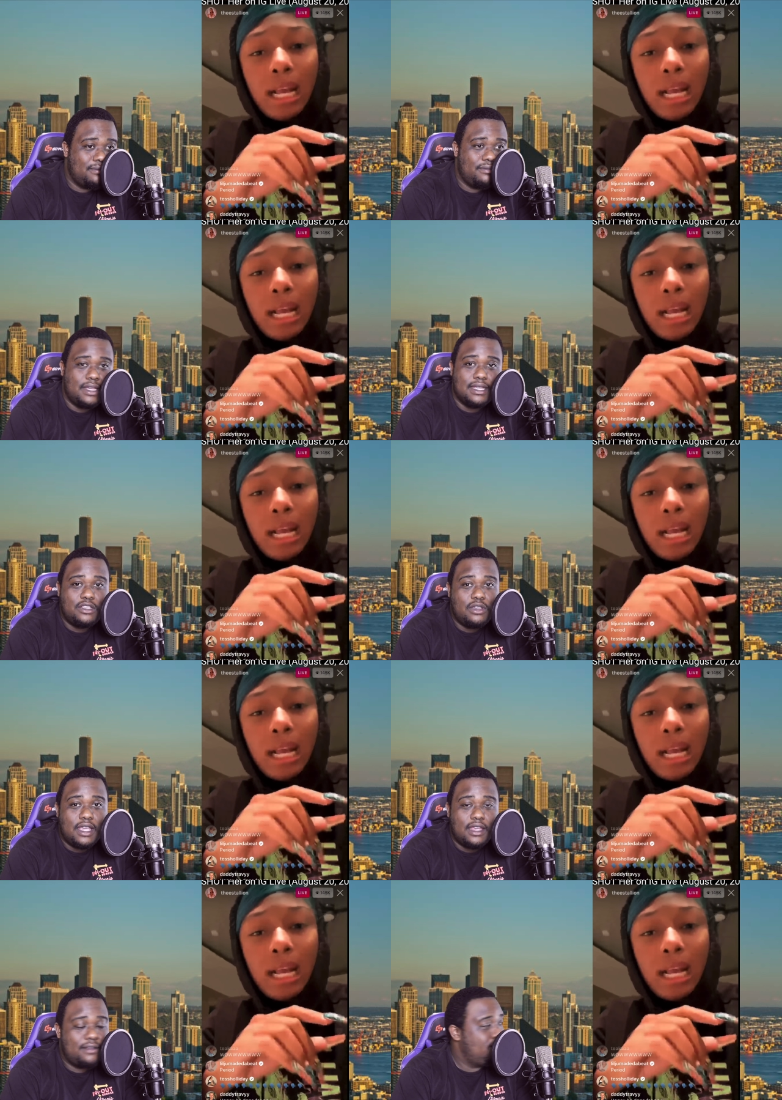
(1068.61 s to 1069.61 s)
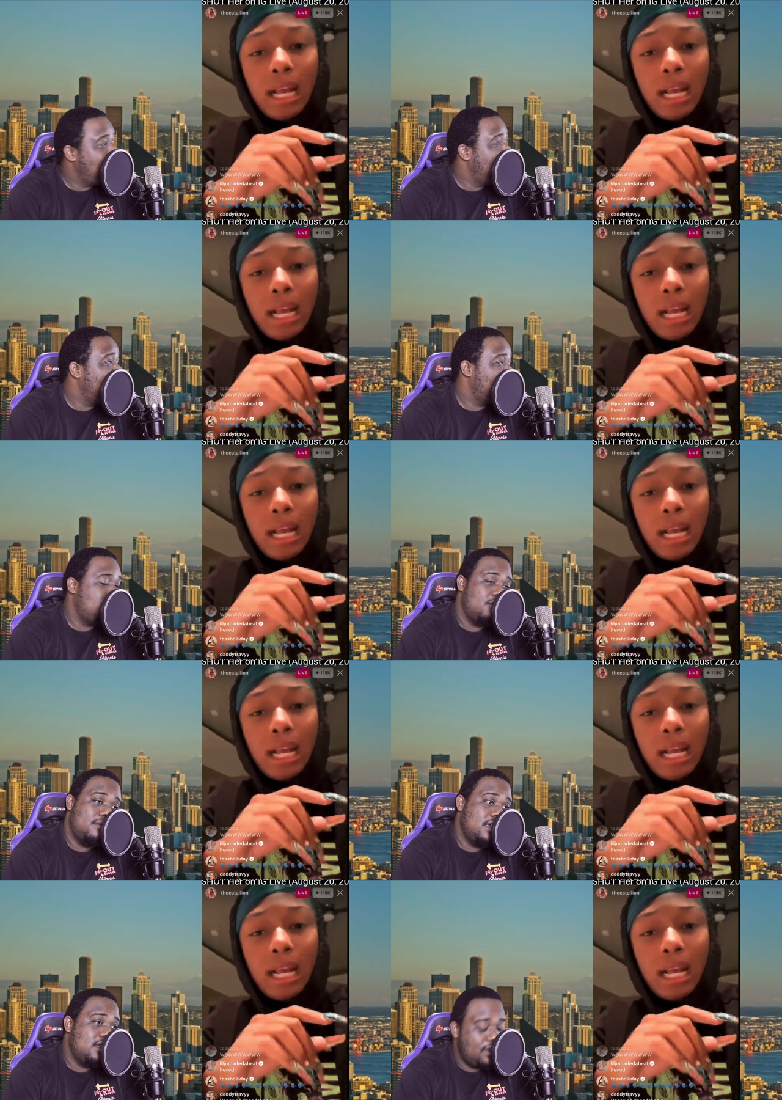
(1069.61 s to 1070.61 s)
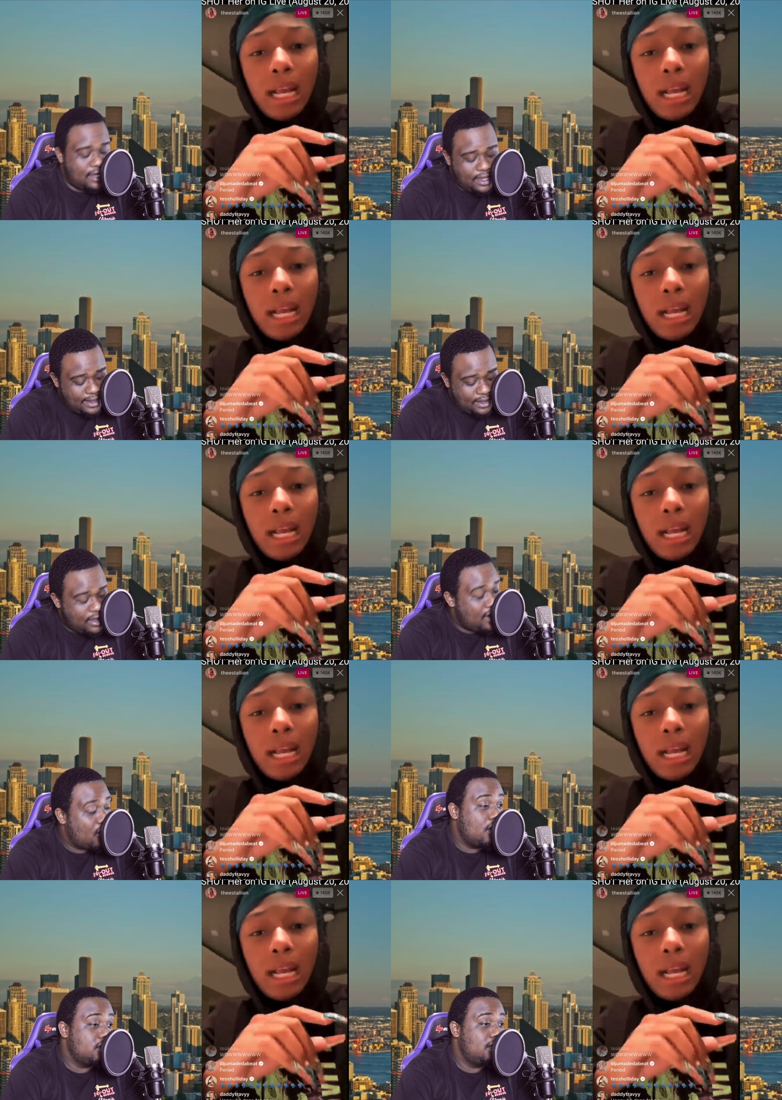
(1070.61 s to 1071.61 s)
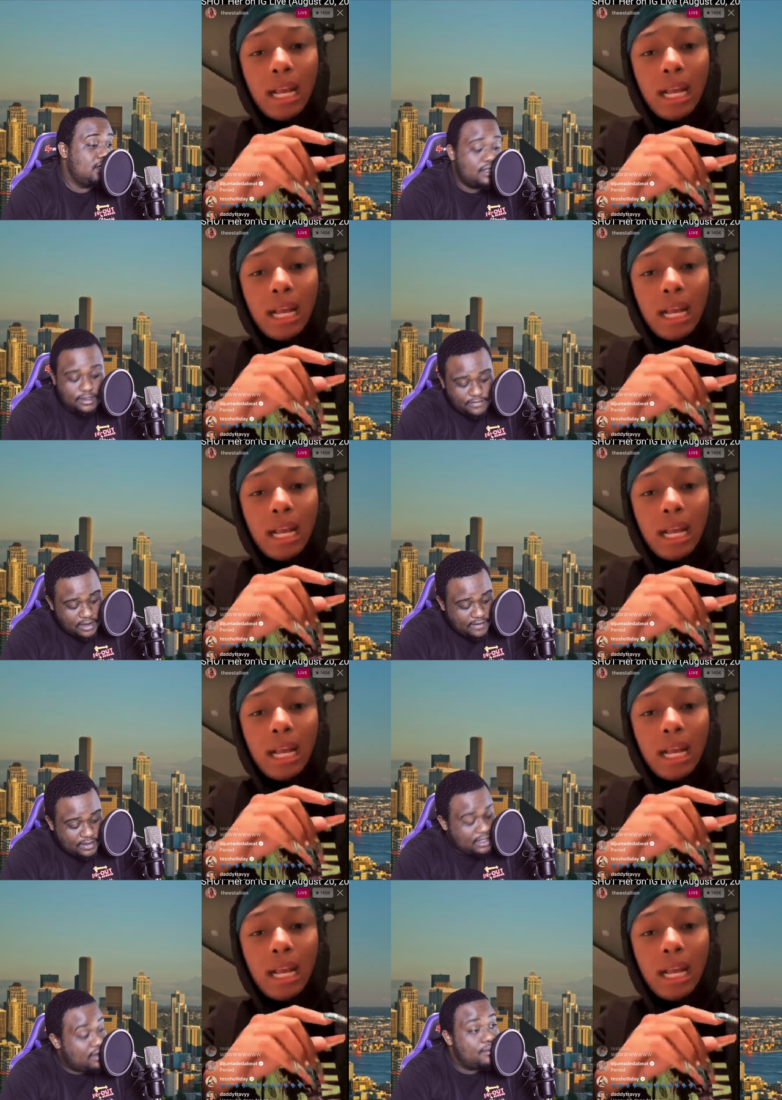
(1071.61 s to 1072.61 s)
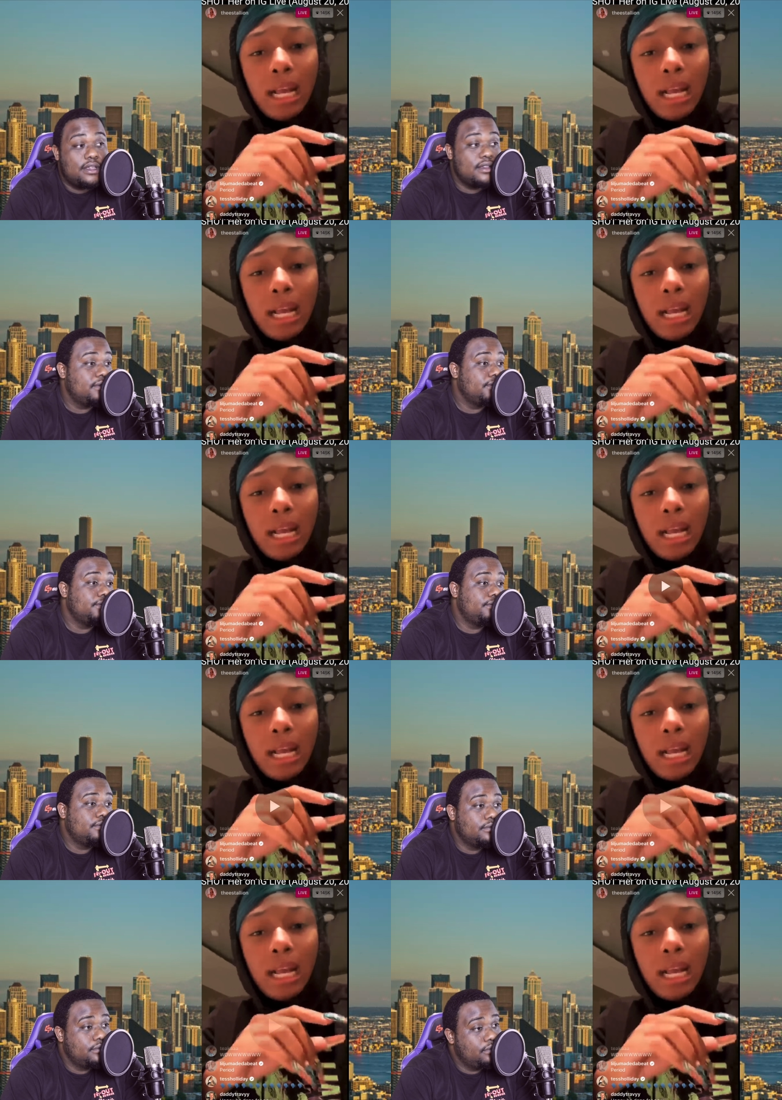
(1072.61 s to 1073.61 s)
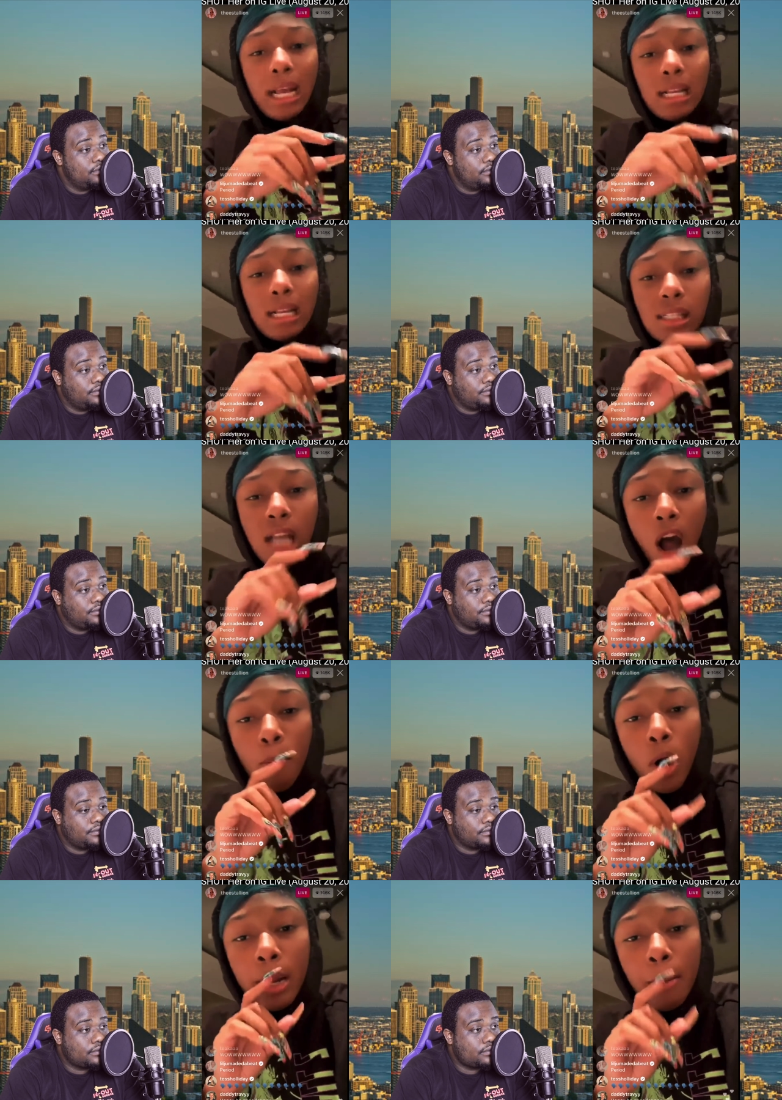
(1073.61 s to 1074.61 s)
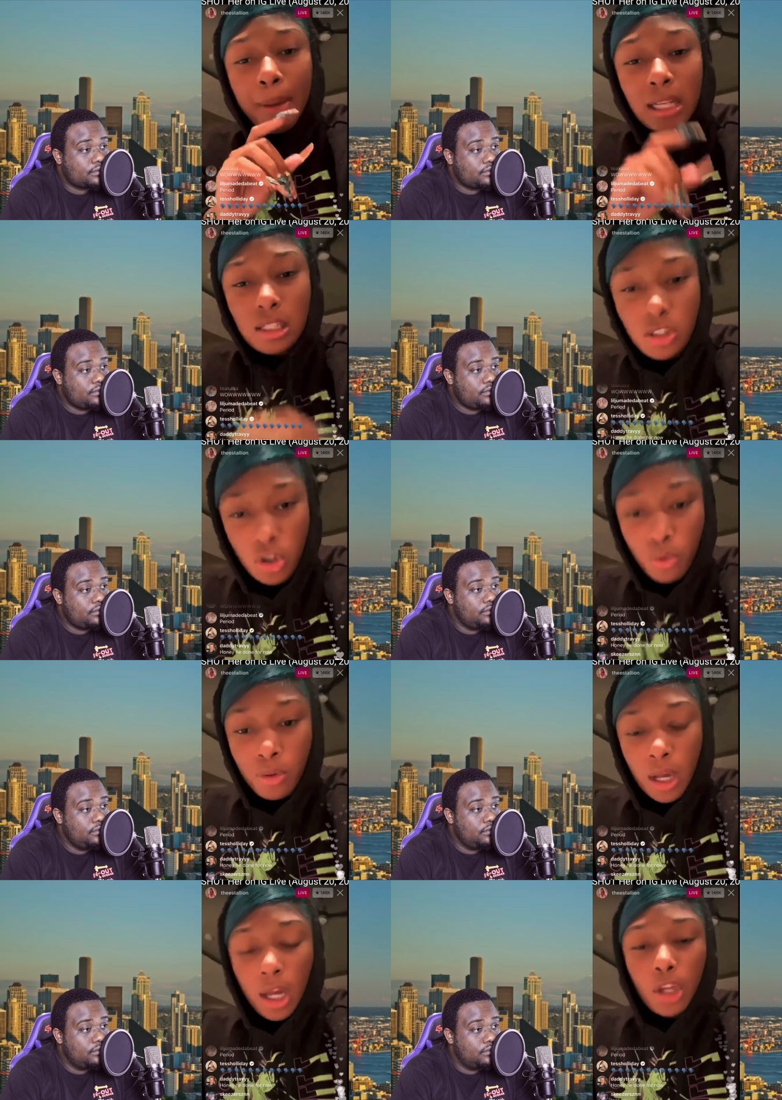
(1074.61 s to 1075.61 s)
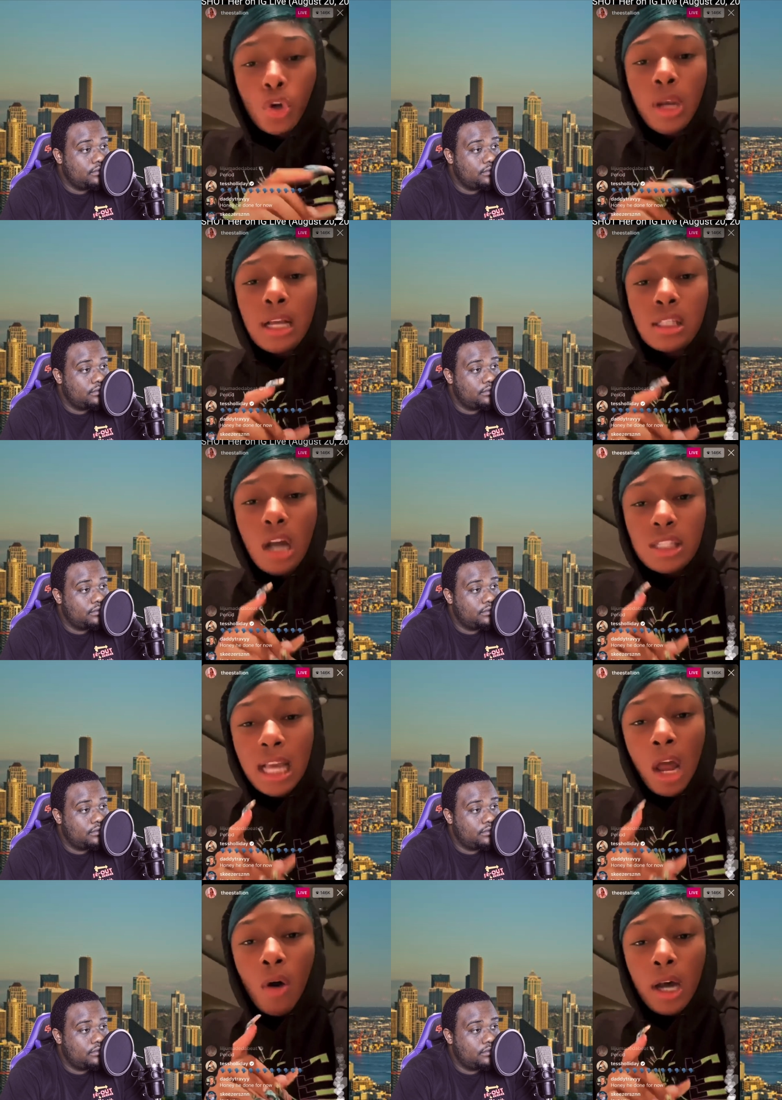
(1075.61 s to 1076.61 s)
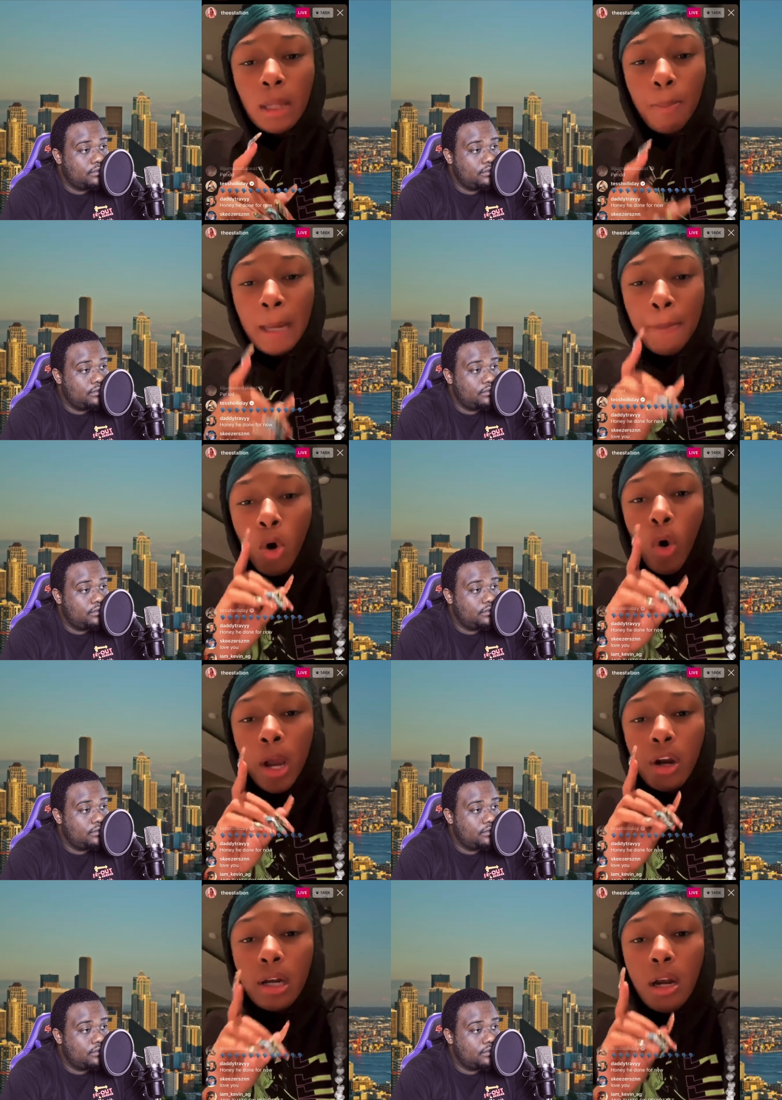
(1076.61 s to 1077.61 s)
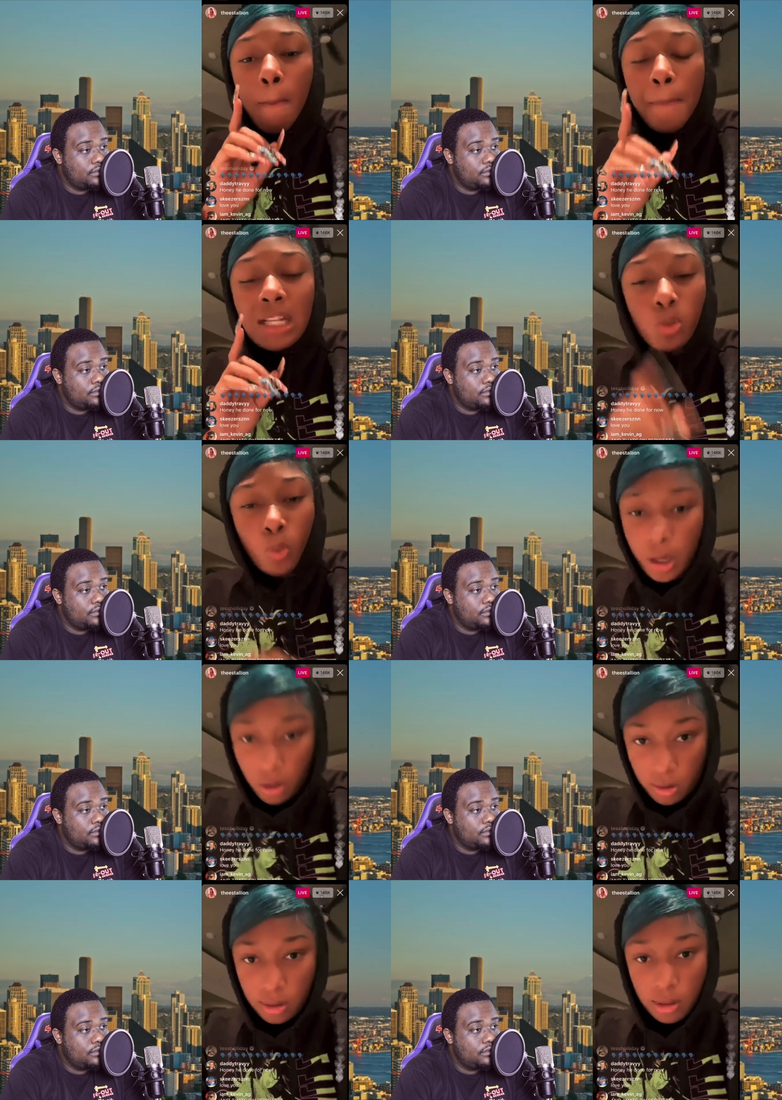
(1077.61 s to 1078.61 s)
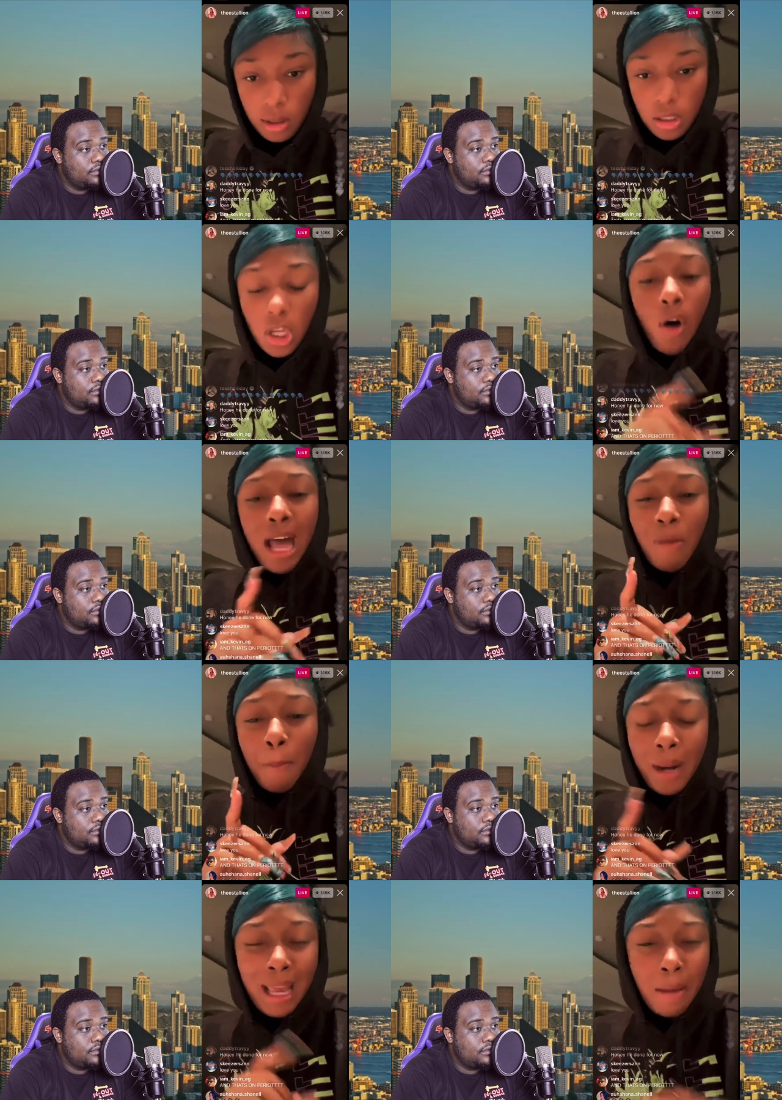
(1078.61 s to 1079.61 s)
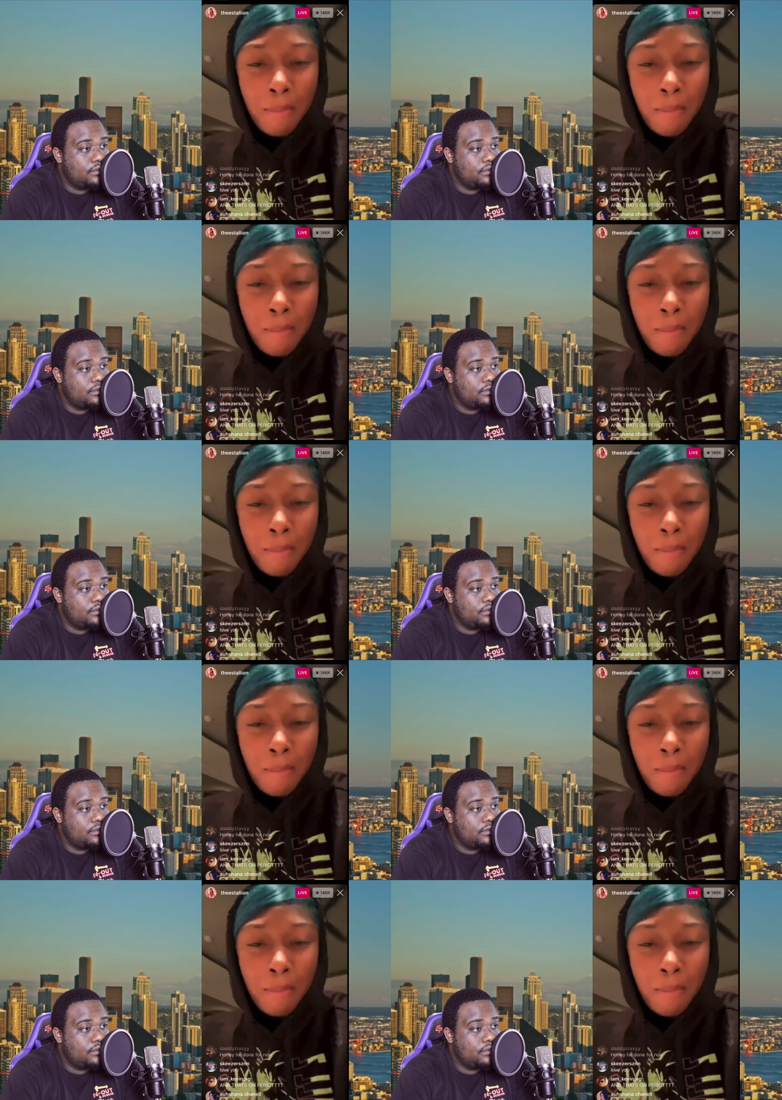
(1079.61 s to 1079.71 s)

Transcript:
Speaker 1: man, you get man, come on, man, you can't you can't call snitching for everything, man.
Speaker 2: Talk more than bitches do. You niggas gonna tell on other people quicker than a bitch will. So don't ever play in my